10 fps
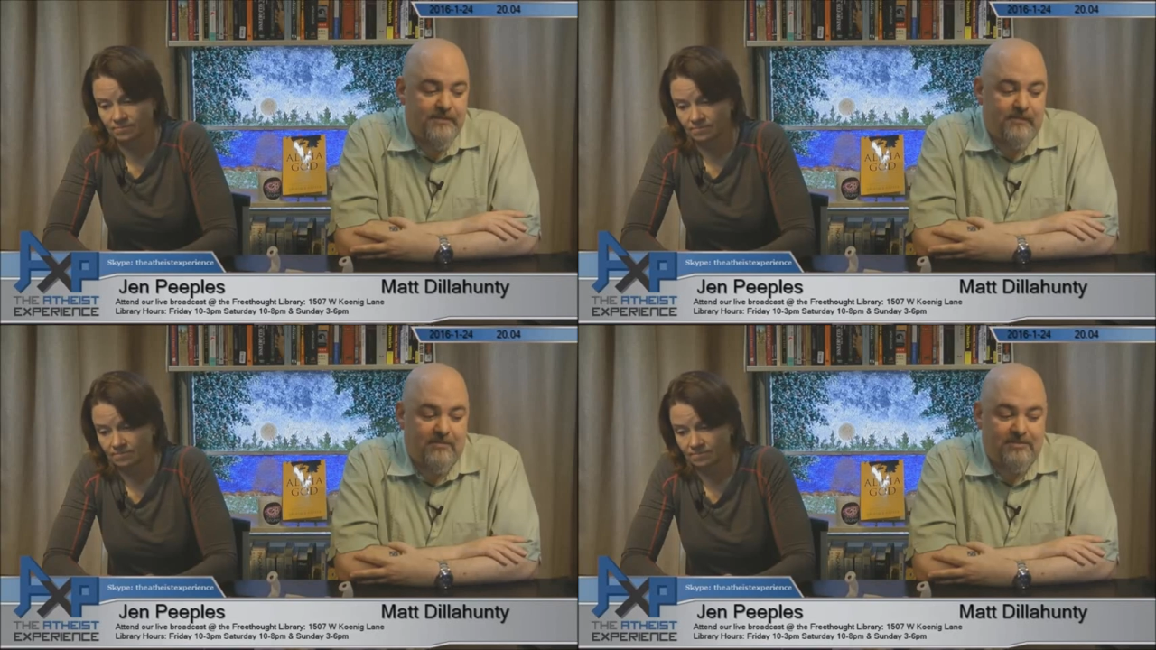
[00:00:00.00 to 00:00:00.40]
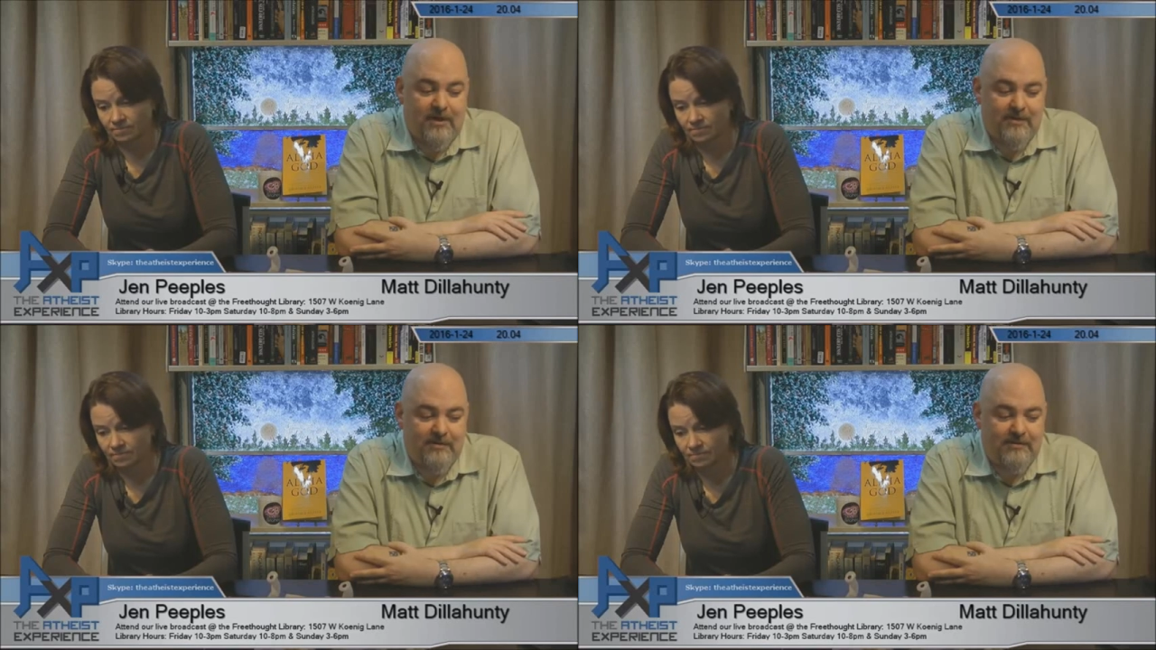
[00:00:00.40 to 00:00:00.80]
Speaker 1: Grand
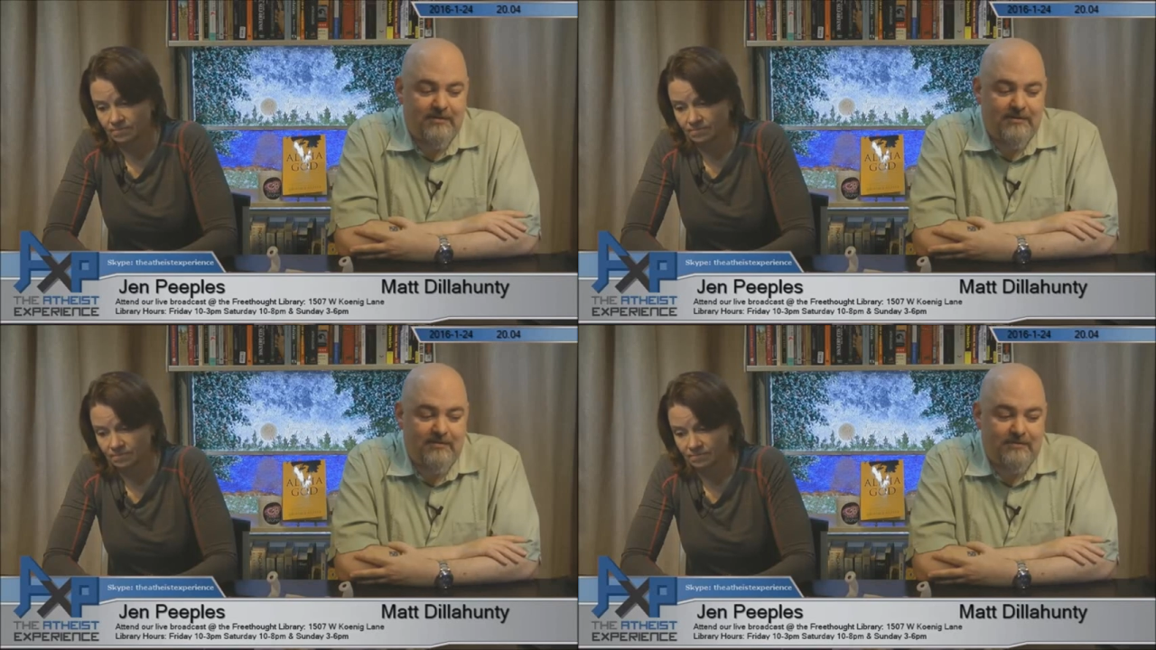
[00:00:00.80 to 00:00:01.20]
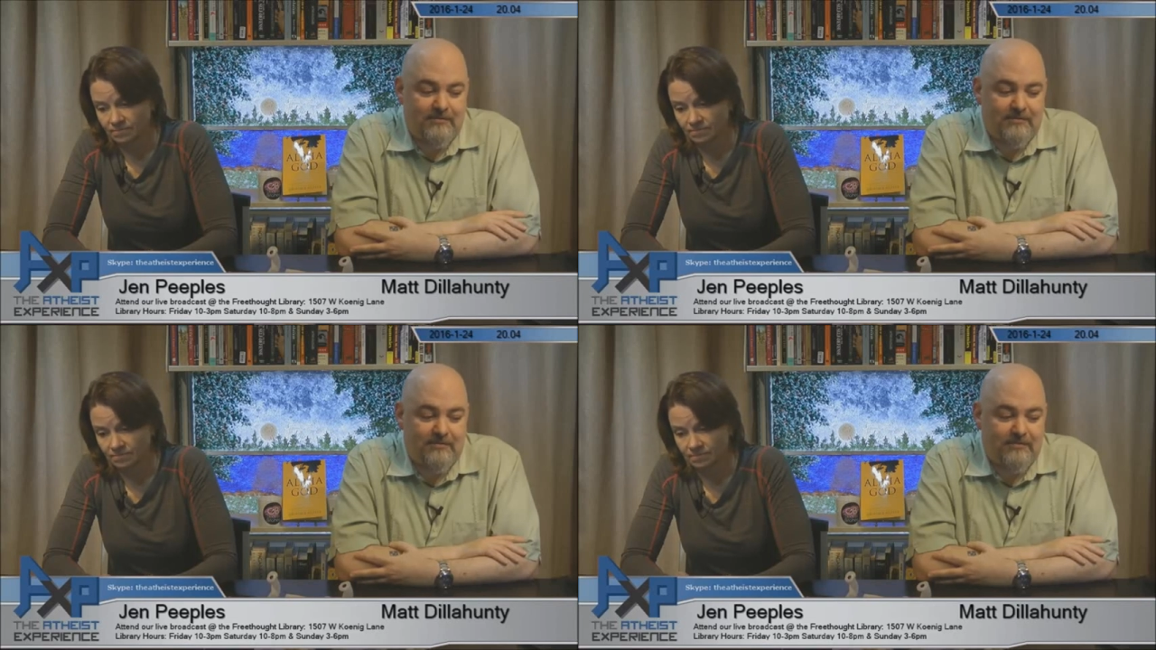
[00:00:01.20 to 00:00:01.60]
Blanc,
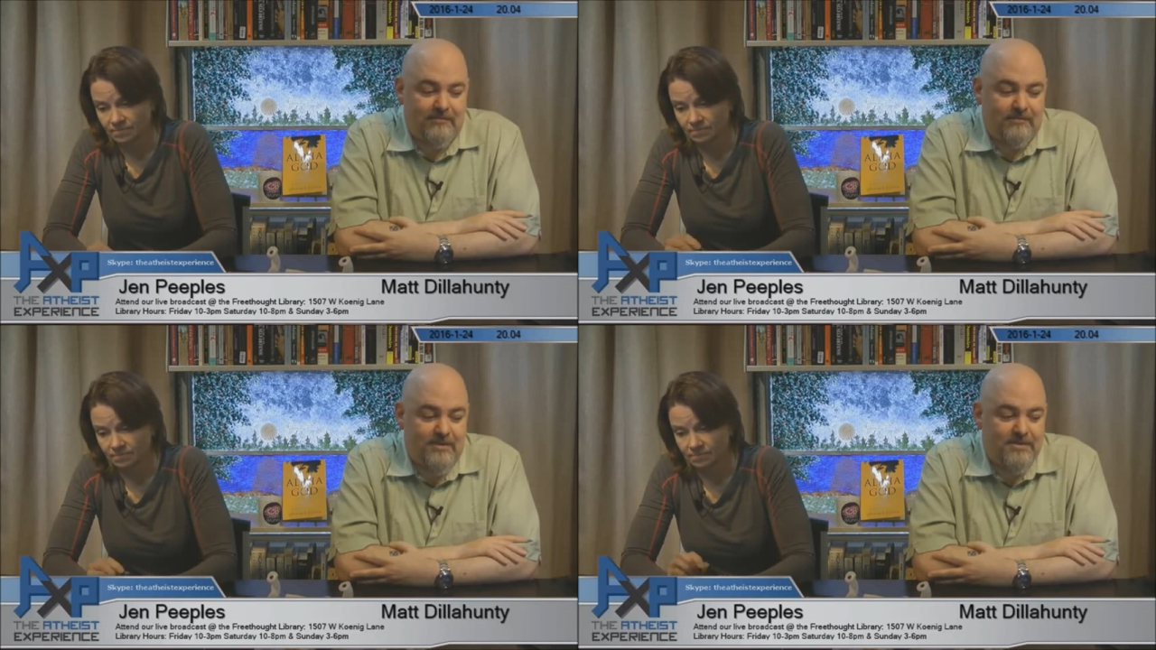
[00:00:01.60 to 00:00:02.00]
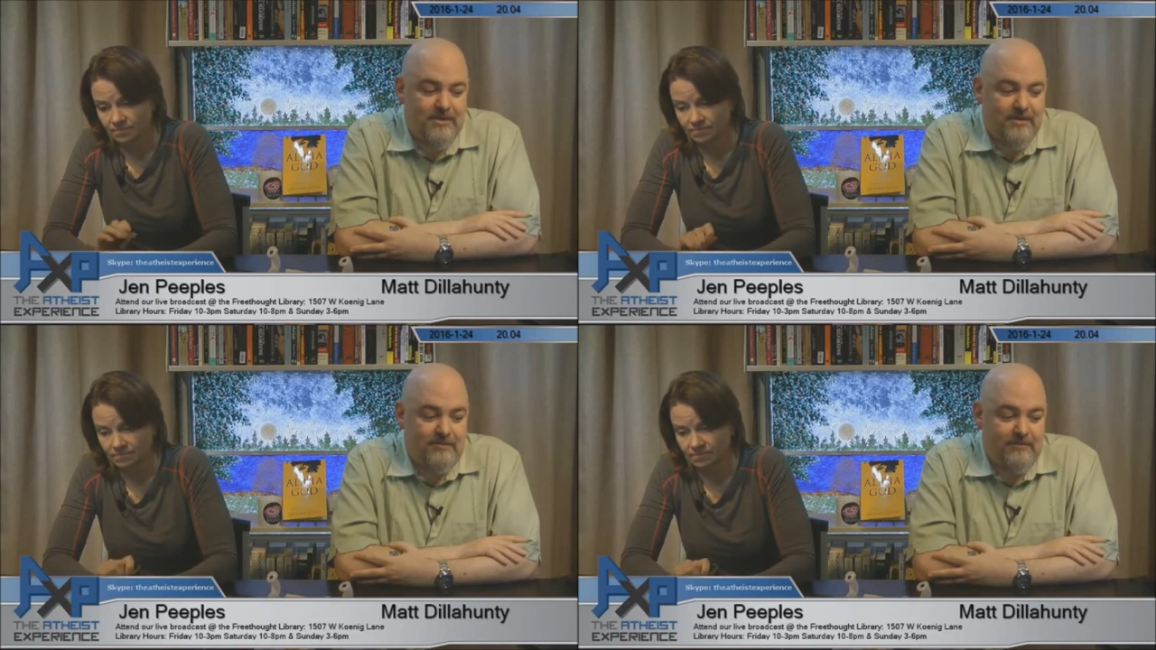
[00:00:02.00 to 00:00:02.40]

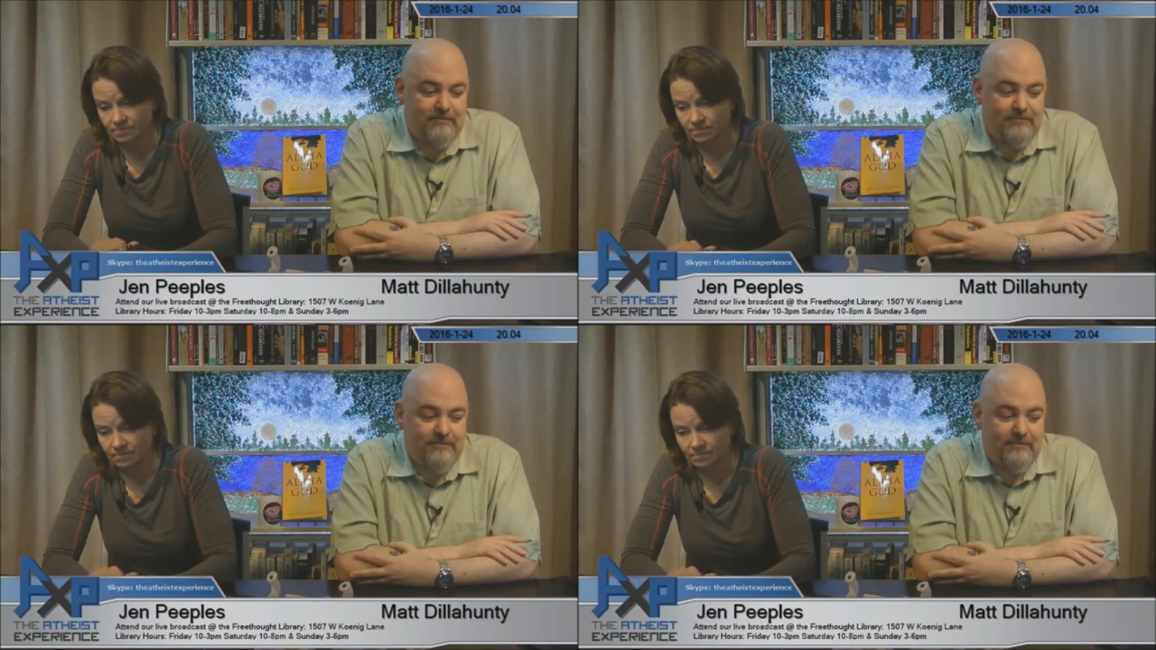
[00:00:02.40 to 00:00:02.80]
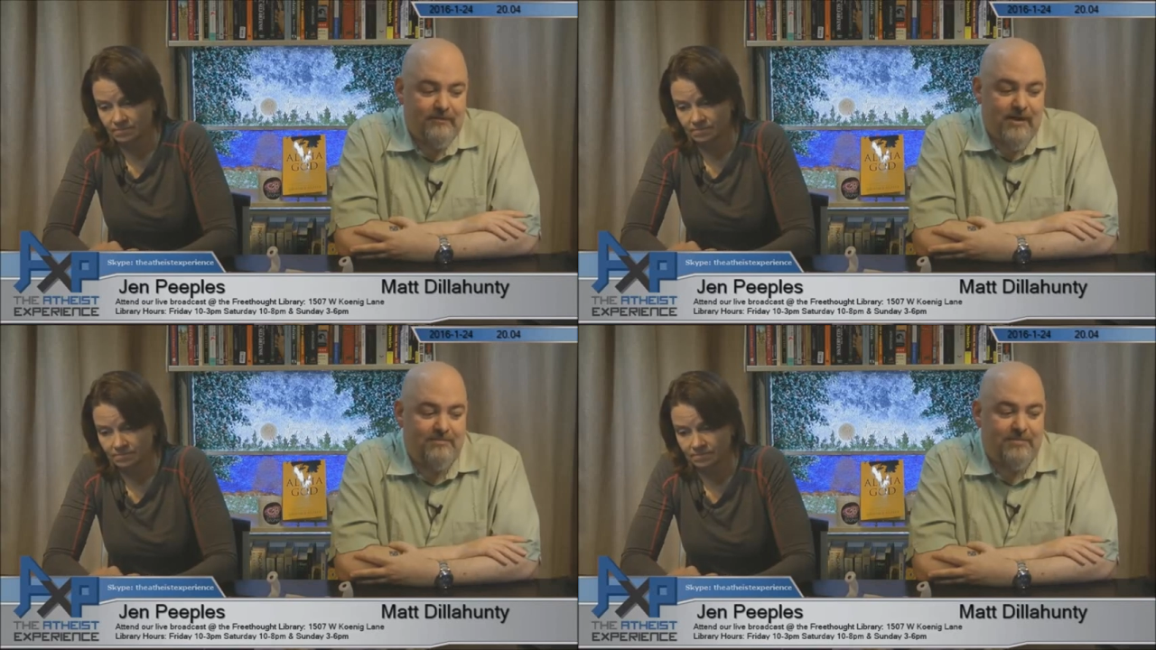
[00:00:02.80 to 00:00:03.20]
Michigan? Grand Blanc.
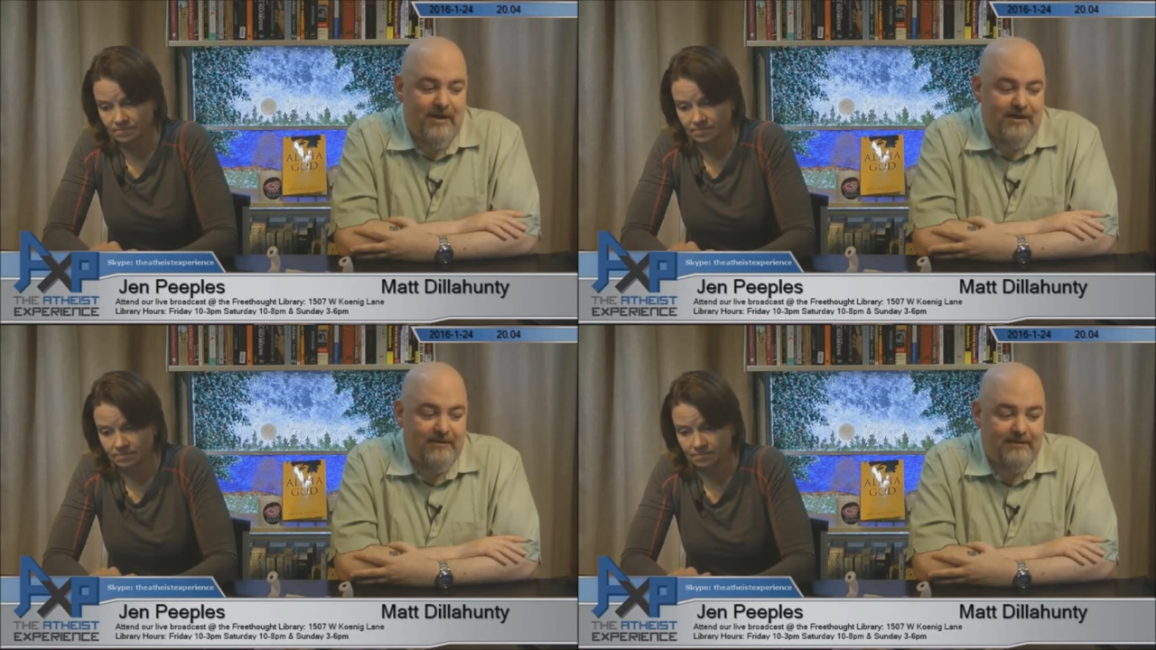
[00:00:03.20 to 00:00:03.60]
Grand Blanc.